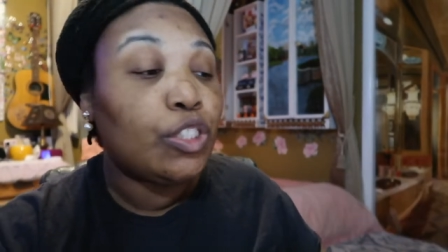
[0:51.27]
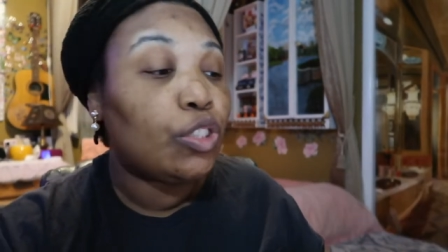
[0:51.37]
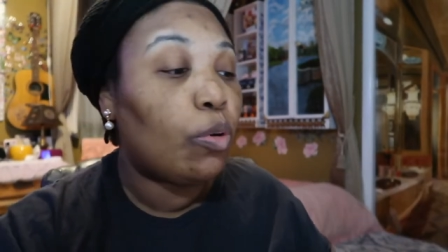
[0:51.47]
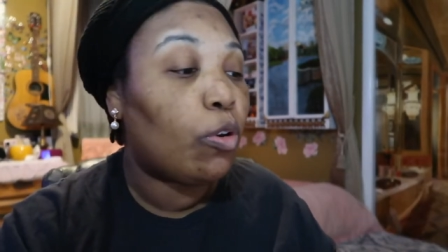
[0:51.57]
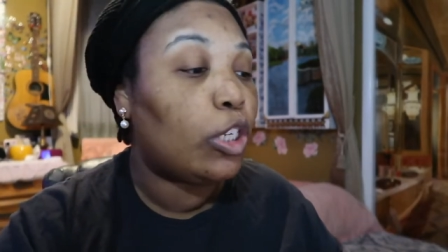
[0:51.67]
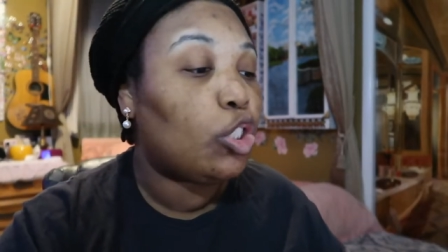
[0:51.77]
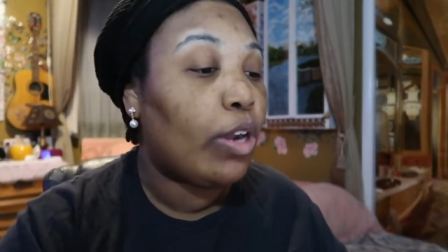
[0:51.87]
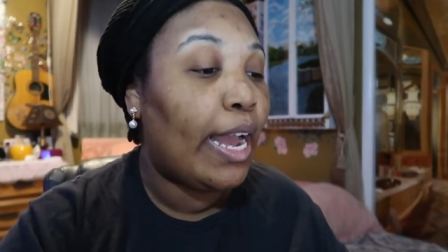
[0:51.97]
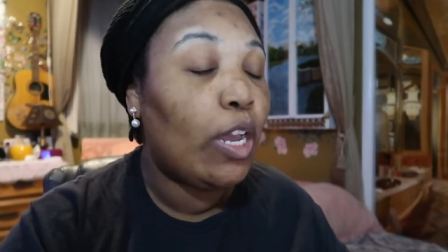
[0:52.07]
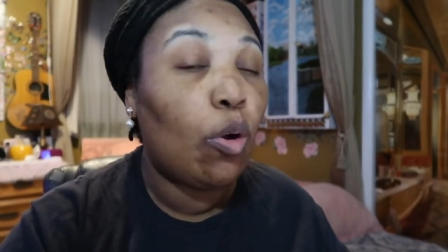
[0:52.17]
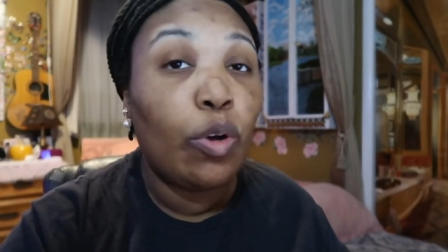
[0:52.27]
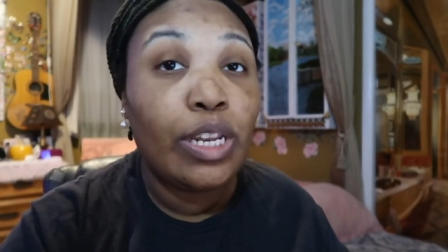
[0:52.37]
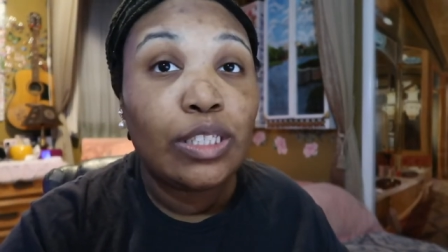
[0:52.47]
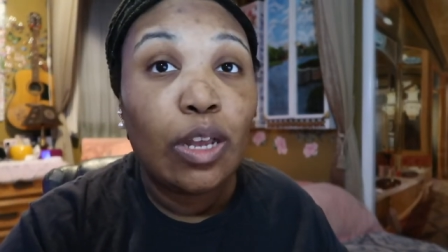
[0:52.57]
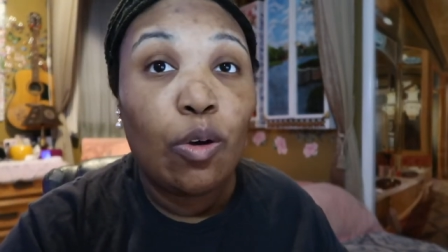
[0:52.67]
So we're going to try it
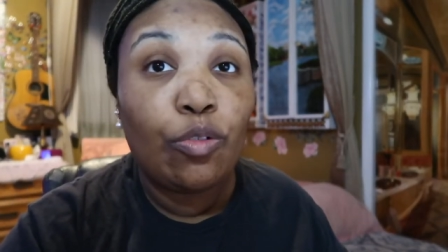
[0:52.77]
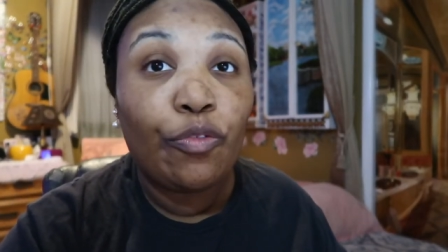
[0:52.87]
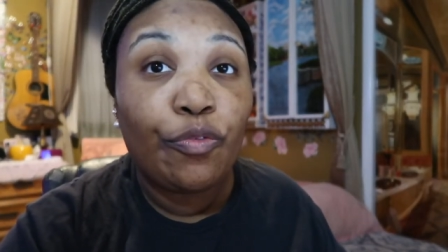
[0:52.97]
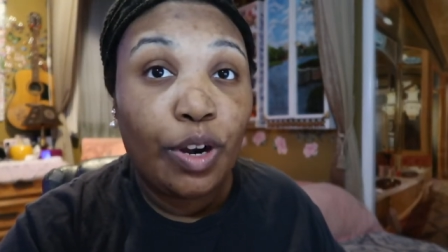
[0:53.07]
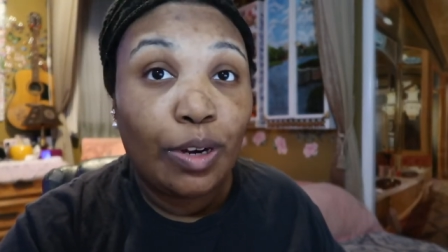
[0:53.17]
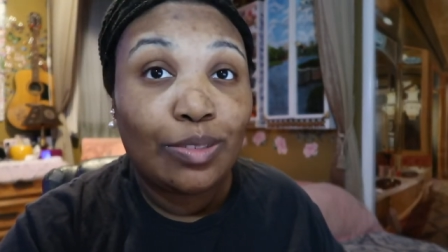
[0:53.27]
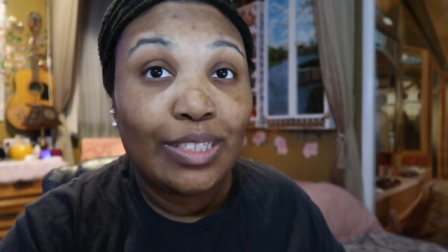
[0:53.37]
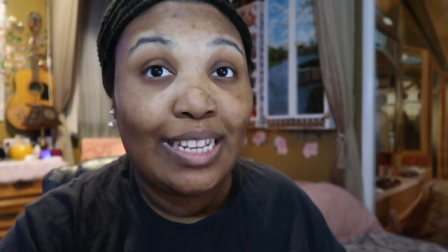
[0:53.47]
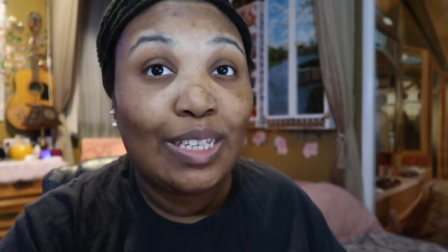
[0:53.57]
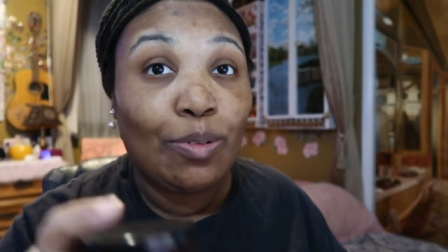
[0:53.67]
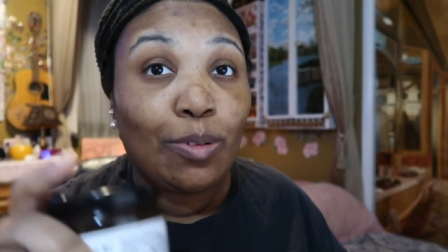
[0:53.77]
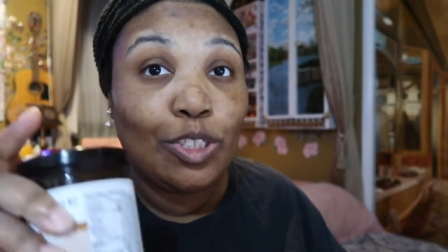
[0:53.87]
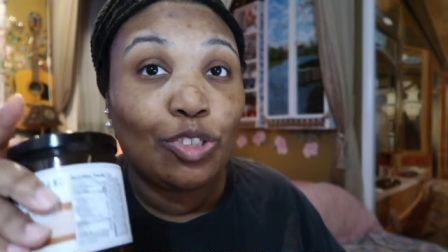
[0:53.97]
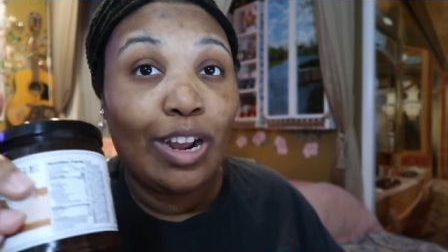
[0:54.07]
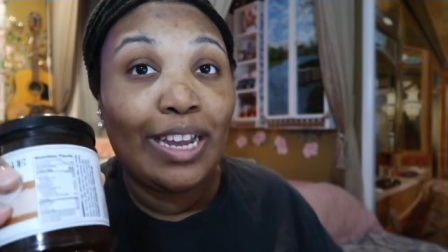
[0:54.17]
on its own first, and then we're
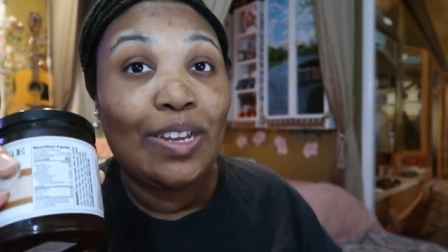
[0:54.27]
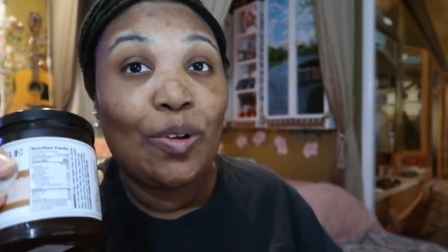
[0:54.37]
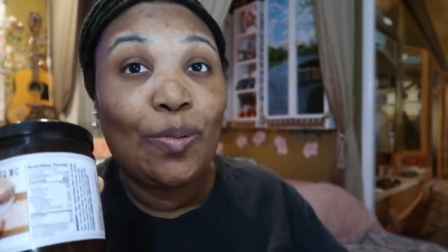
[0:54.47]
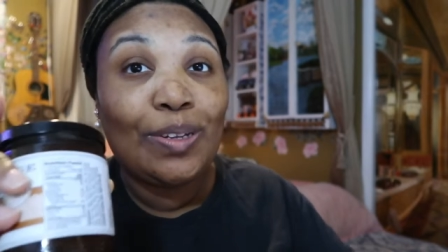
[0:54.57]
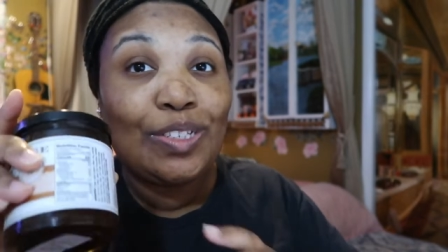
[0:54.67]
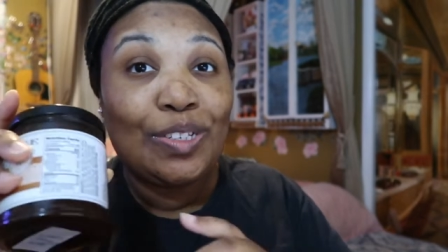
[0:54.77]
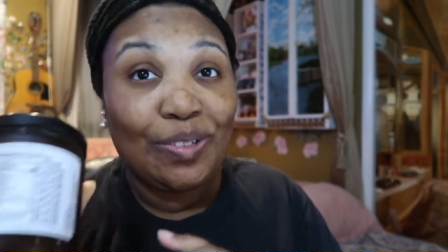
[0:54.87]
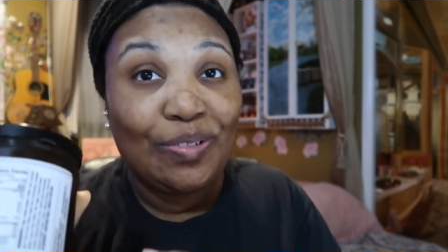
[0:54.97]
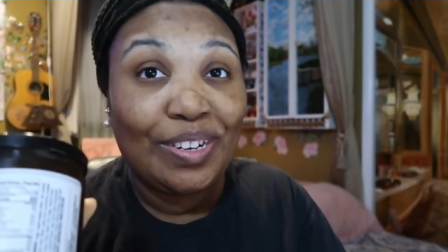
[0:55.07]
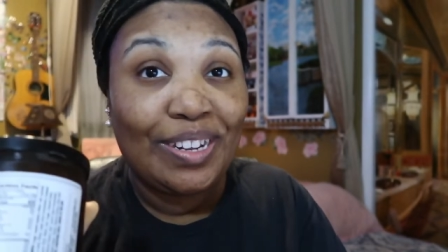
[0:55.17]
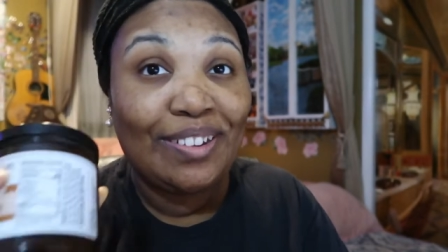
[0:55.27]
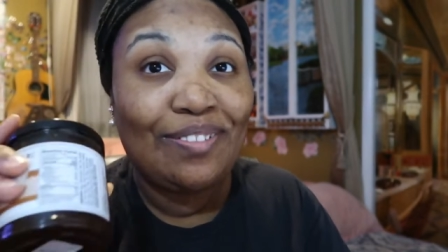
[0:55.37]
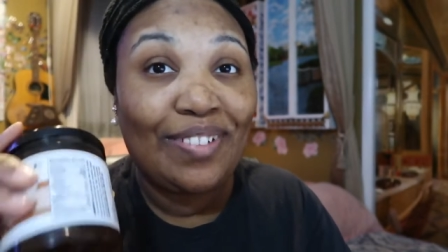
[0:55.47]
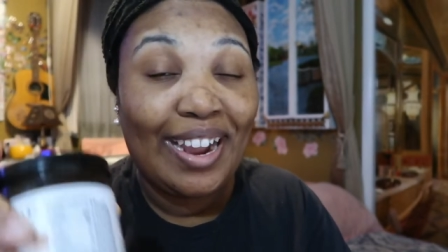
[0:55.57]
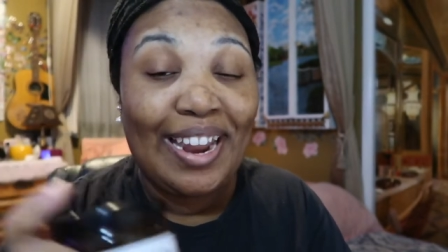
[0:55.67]
going to try it on
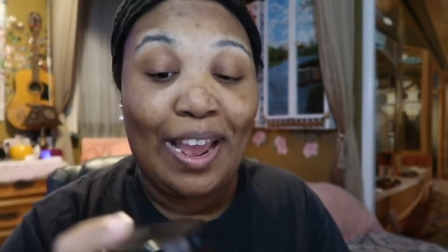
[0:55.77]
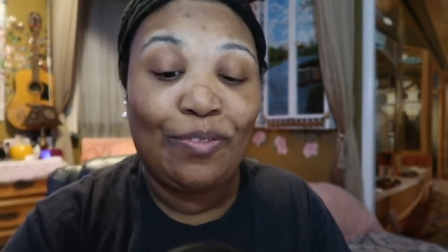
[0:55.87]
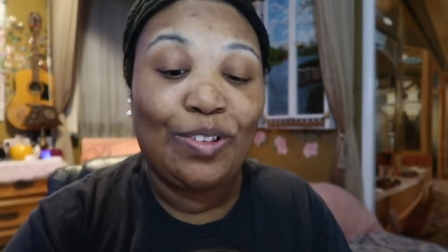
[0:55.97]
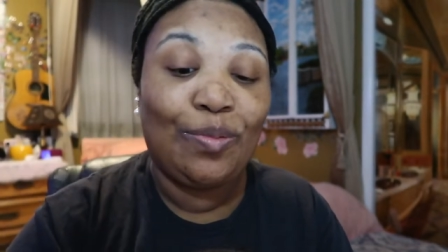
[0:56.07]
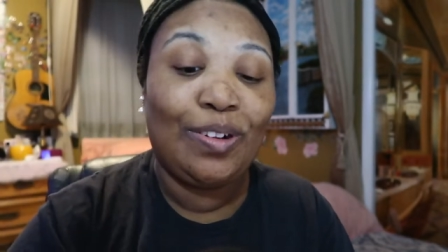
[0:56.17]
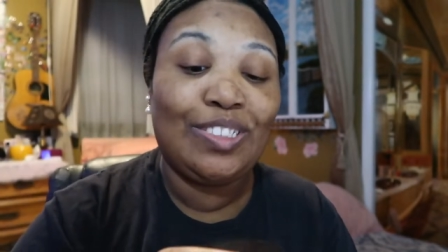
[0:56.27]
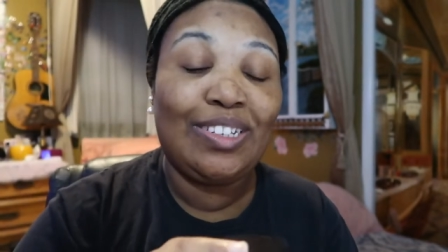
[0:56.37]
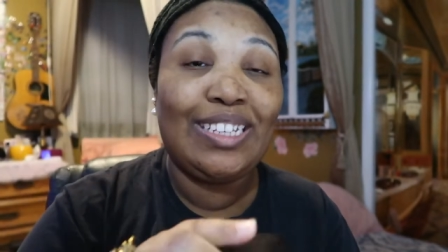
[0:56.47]
gouda right afterwards.